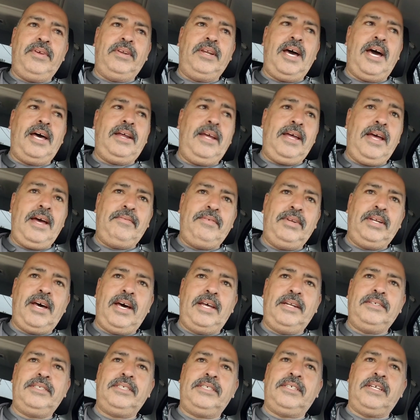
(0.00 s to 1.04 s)
you have a
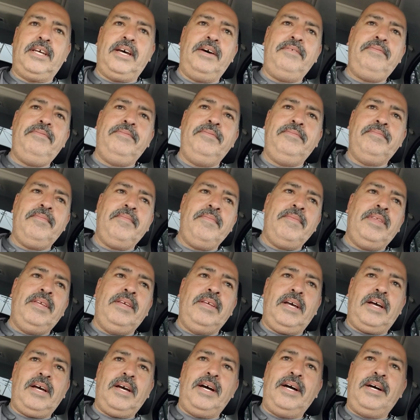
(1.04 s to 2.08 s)
lot of stuff,
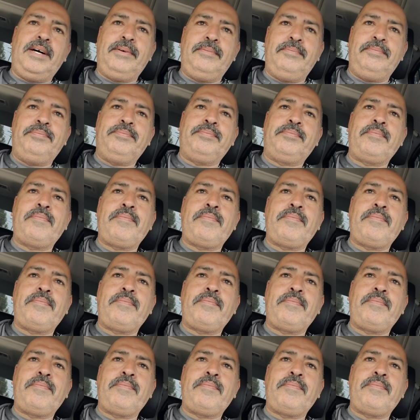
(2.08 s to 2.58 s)
um,